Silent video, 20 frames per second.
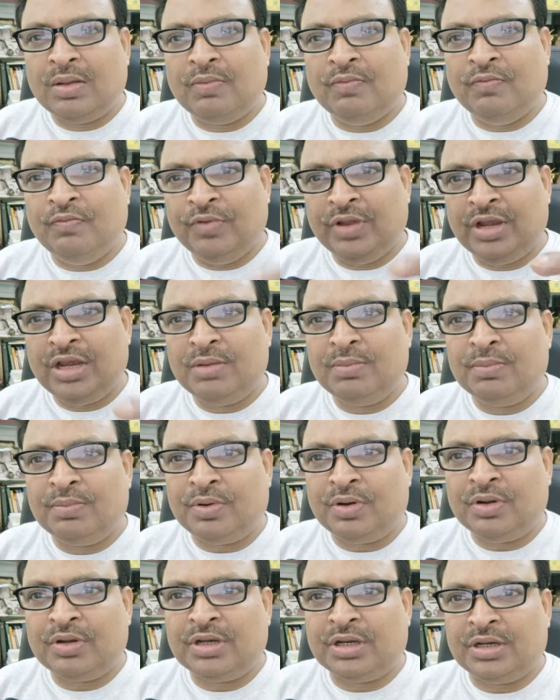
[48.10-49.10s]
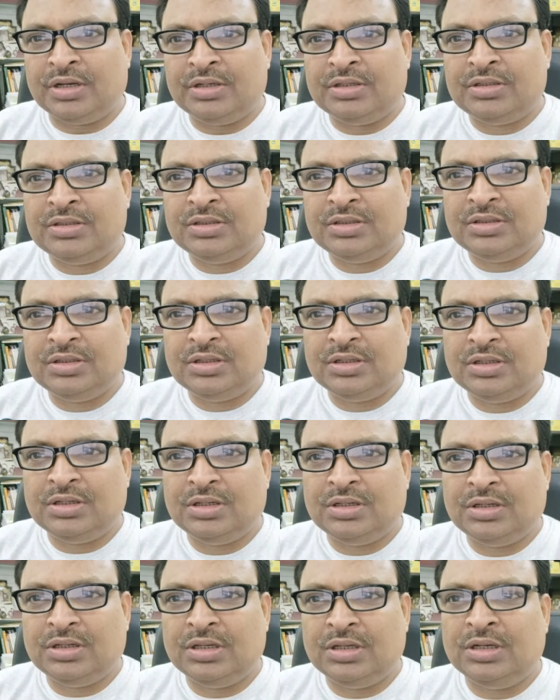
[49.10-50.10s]
very important
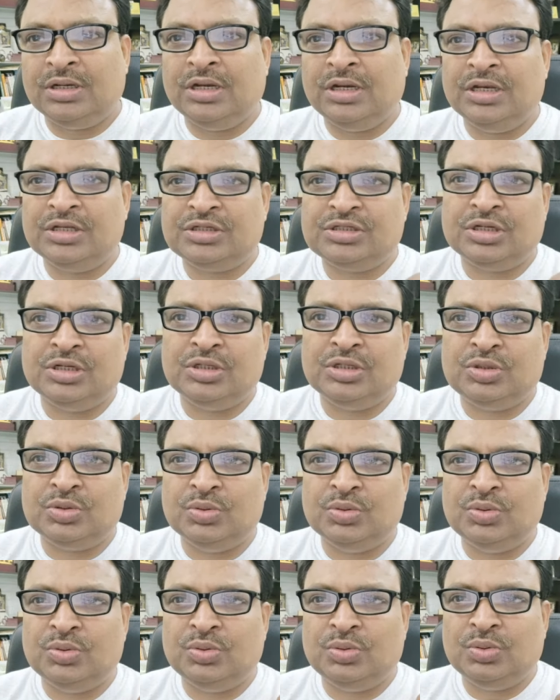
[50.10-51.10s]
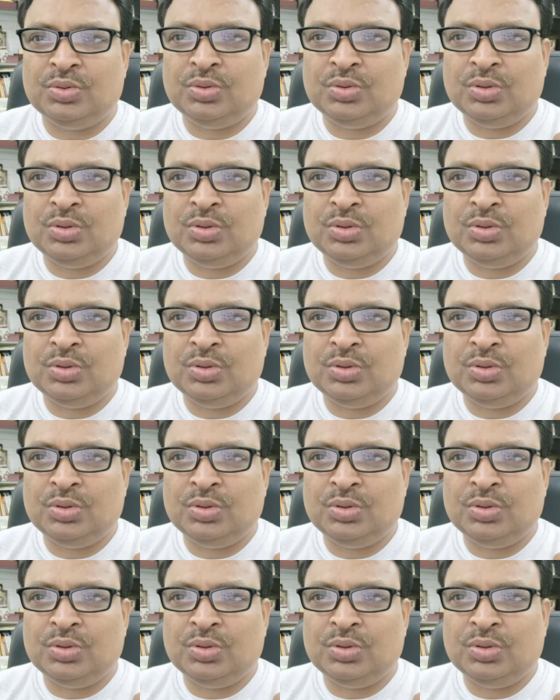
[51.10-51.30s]
in relation to